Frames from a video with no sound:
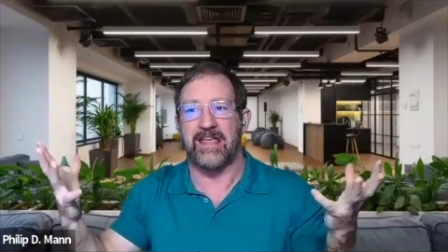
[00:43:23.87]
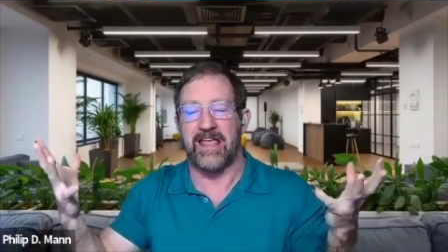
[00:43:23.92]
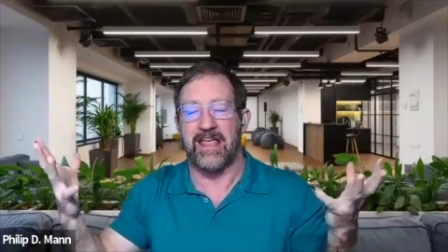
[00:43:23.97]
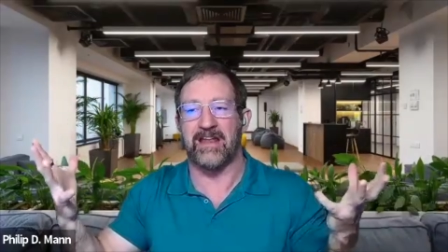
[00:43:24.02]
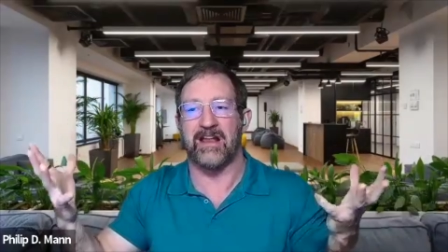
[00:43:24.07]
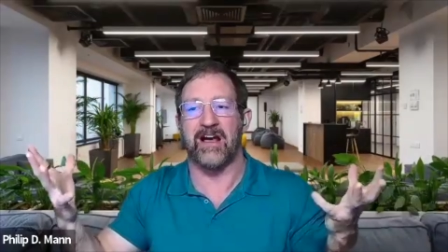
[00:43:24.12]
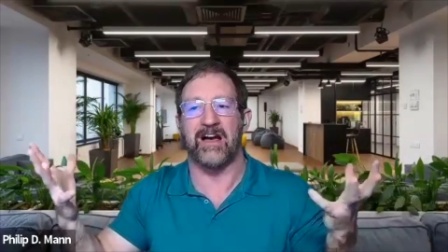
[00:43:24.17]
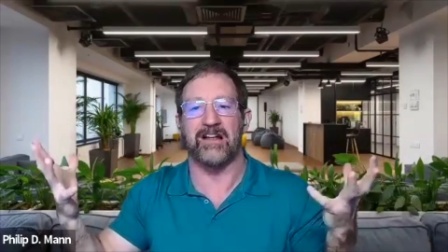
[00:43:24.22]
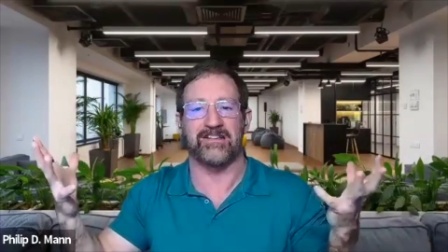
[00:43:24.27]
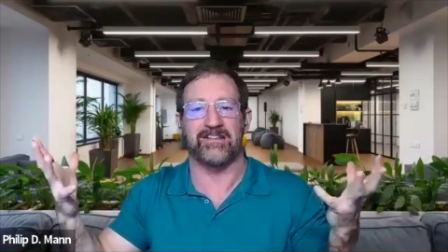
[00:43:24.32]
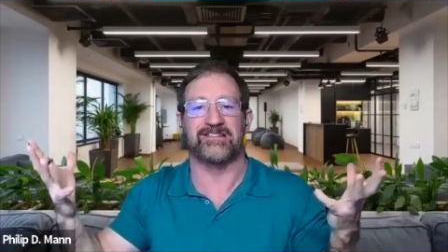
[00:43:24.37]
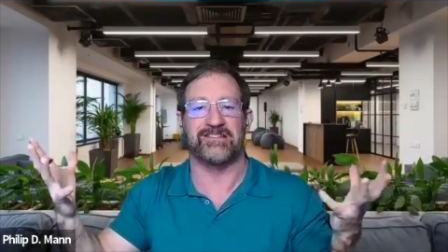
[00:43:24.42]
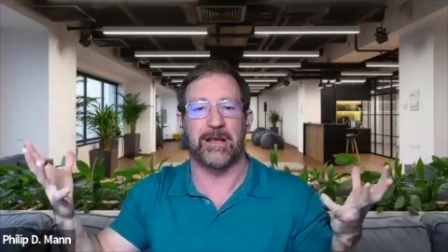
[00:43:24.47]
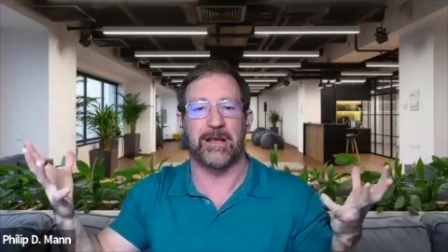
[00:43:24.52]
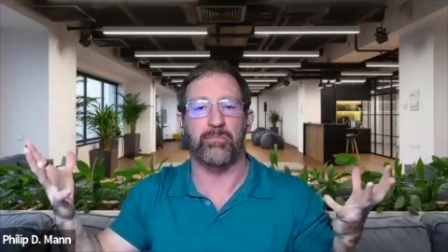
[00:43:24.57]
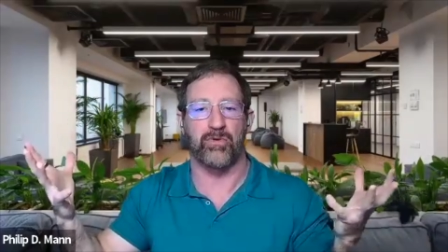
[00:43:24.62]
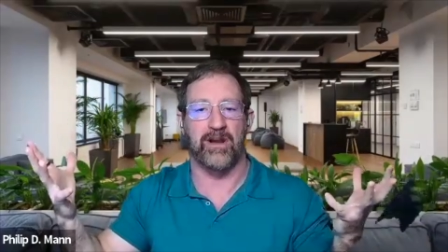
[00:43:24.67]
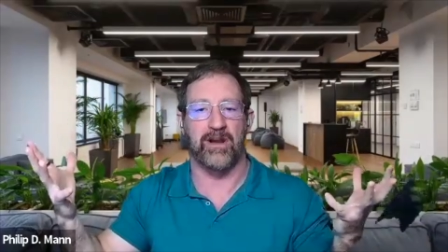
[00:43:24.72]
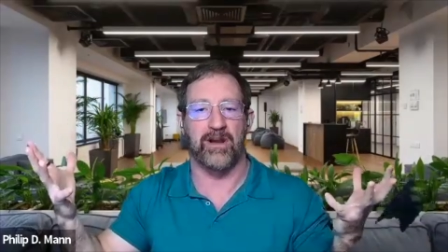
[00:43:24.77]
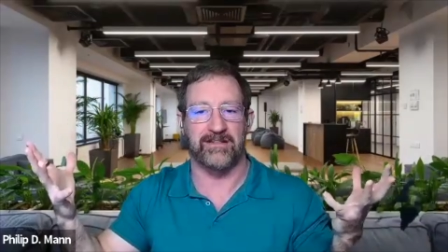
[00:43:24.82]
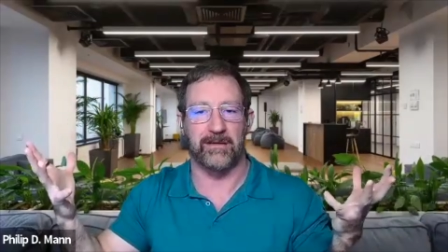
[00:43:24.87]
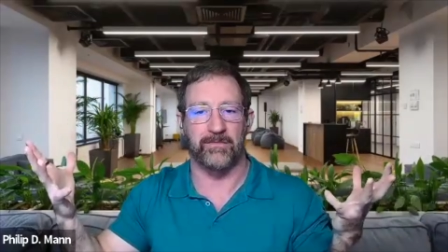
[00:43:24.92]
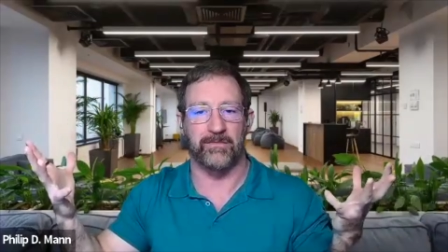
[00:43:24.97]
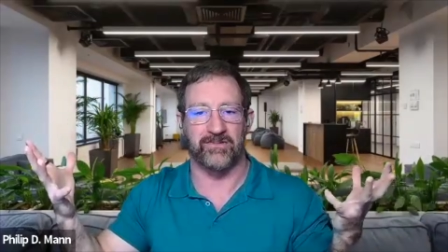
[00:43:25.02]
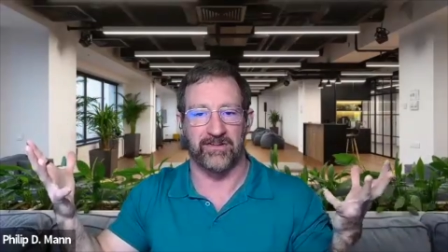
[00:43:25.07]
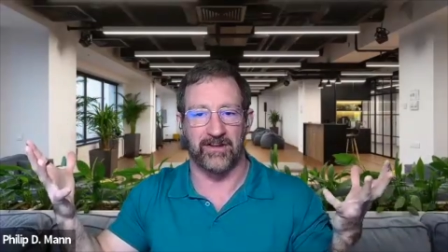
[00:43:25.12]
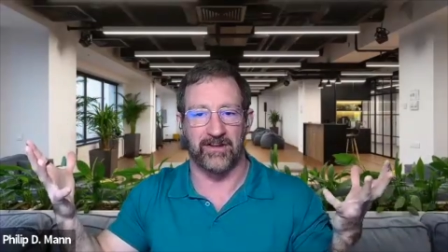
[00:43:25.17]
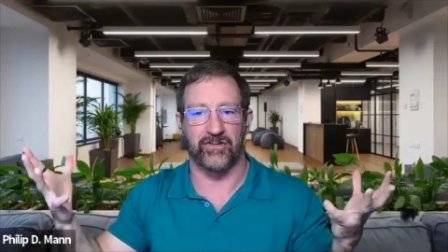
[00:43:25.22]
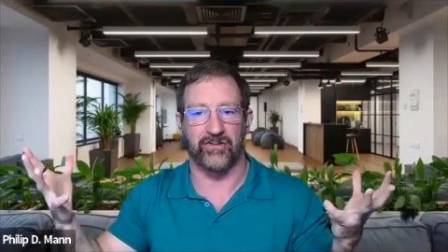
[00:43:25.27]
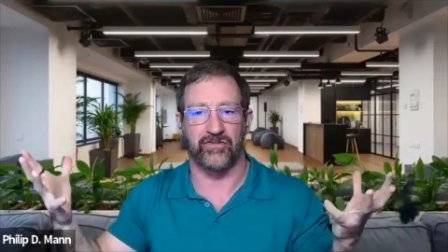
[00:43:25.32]
cannot separate
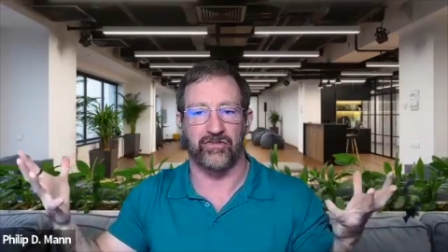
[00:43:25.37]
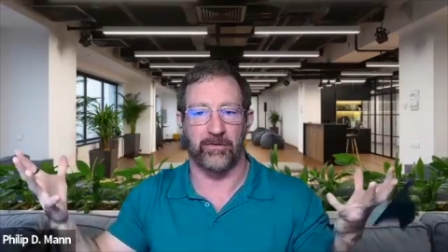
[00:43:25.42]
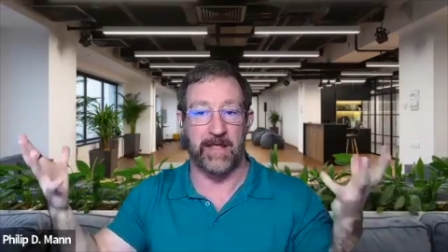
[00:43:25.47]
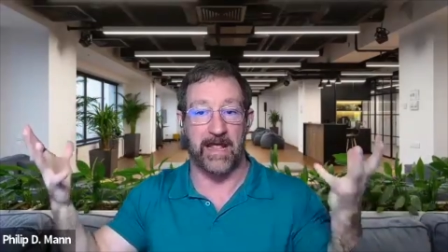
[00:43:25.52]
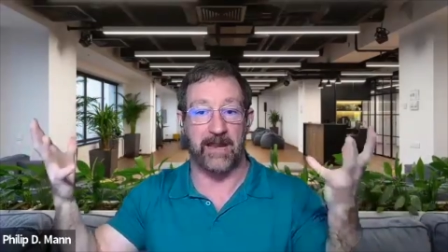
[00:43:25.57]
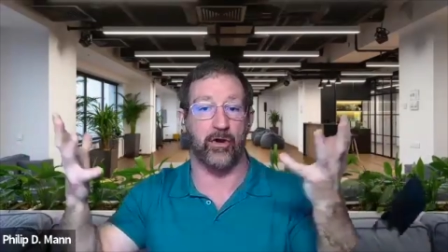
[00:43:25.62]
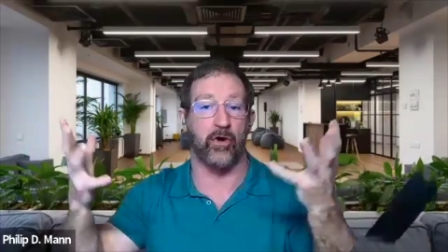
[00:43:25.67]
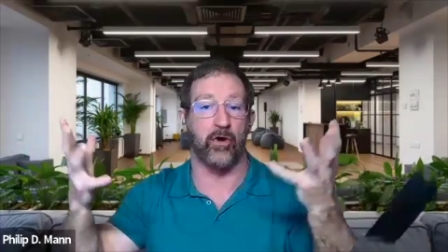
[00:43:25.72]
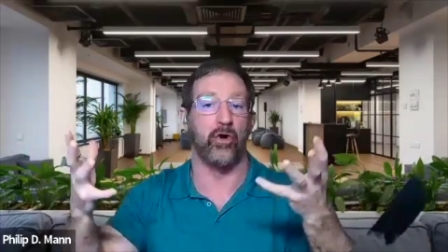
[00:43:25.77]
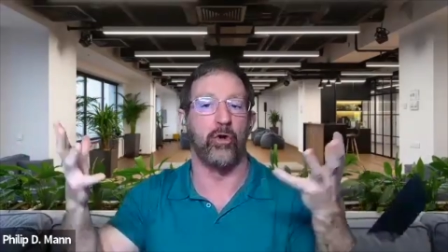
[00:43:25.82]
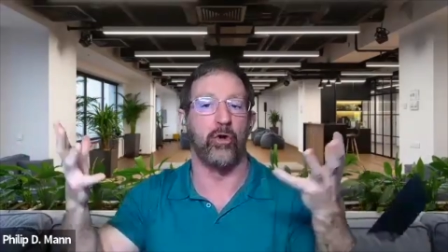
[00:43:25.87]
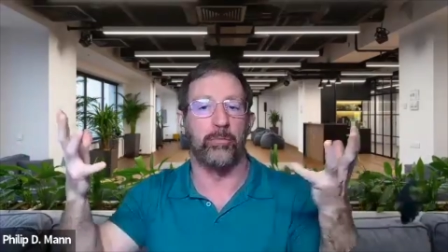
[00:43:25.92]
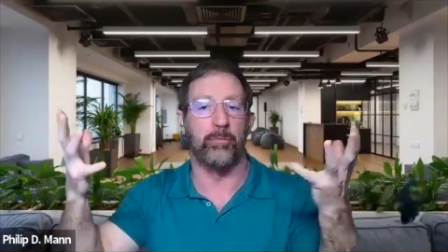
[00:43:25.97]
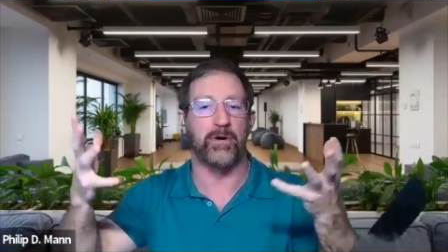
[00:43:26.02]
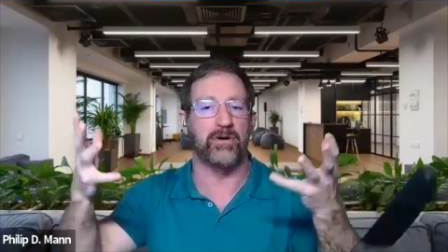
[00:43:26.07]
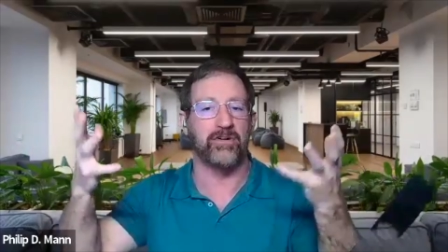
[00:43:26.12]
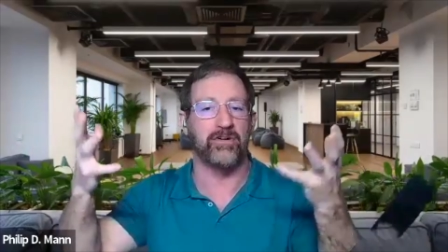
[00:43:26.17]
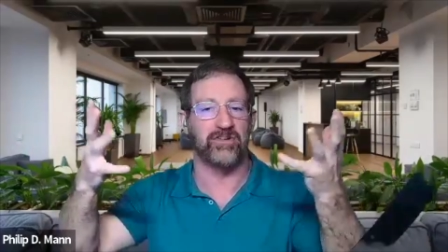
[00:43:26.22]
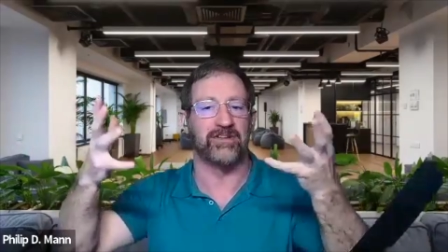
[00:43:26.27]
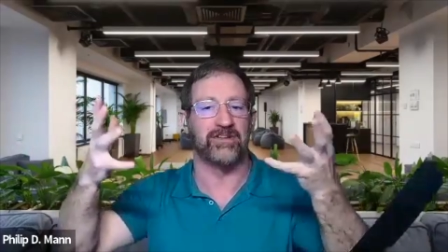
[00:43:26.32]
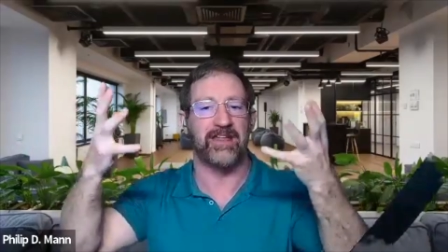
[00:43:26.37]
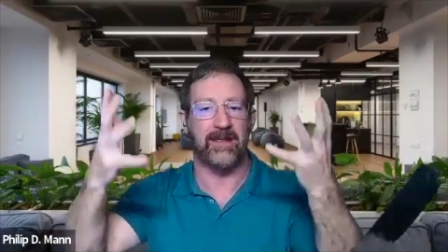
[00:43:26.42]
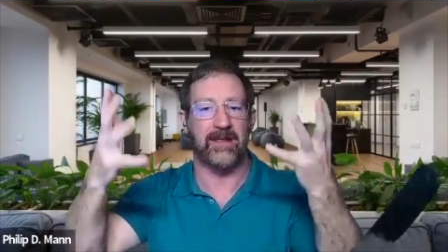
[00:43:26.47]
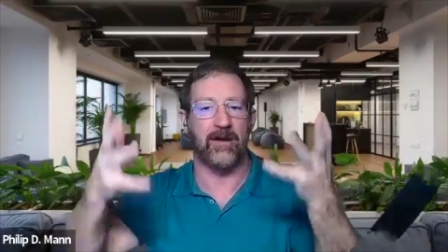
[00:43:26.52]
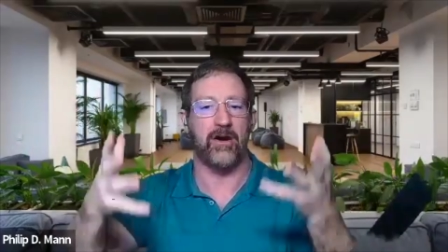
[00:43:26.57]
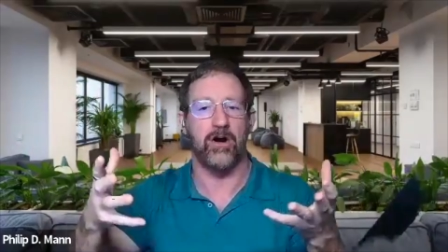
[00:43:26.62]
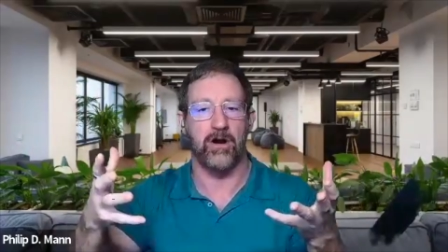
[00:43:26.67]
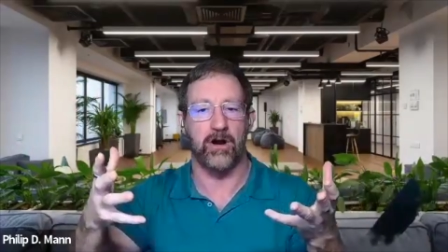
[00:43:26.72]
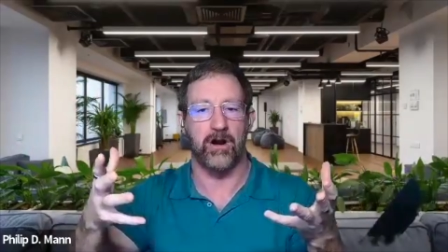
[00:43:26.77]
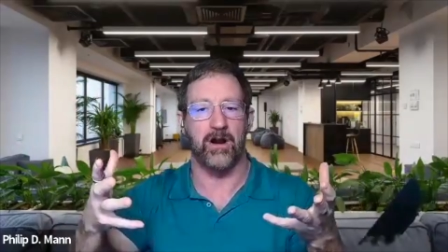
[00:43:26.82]
themselves from that whole person they
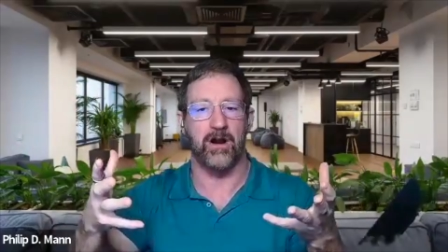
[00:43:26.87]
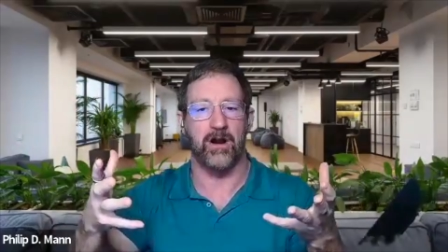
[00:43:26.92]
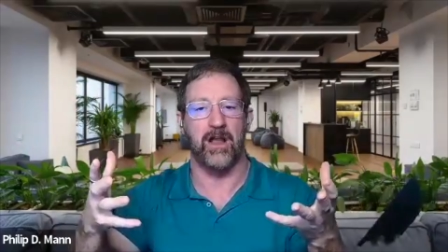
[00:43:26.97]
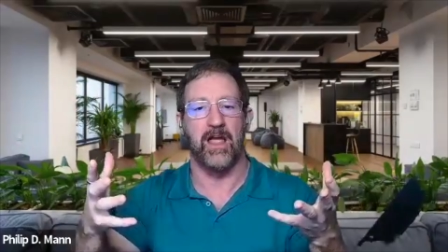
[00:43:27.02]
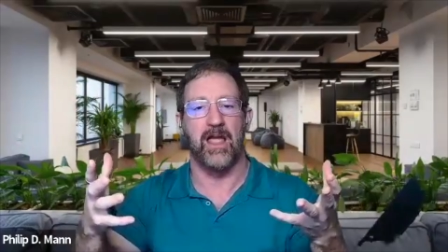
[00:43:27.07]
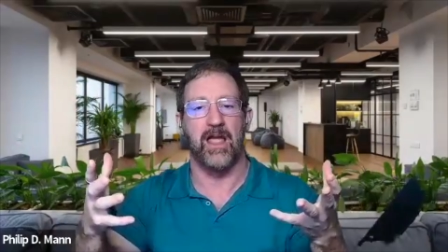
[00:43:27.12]
are.